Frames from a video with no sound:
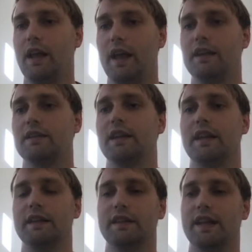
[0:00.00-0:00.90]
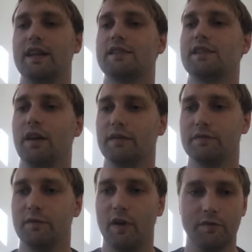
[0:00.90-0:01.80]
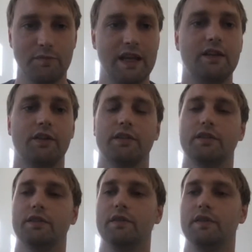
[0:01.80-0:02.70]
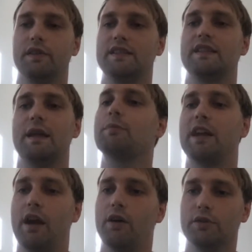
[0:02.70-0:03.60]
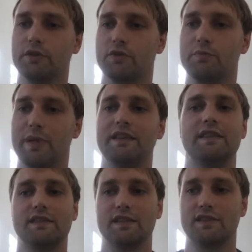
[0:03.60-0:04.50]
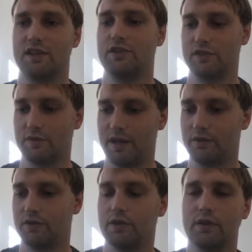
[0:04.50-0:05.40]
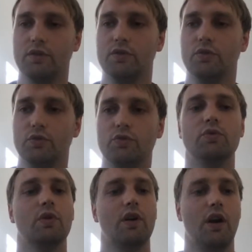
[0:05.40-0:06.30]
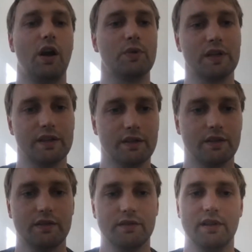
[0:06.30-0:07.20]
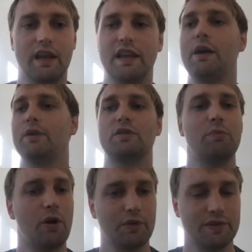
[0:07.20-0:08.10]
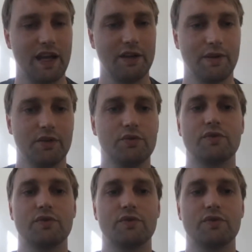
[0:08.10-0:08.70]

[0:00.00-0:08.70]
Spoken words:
And in the case of Maker, it's the MKR holders who make these decisions around who are we allowing to borrow DAI, right?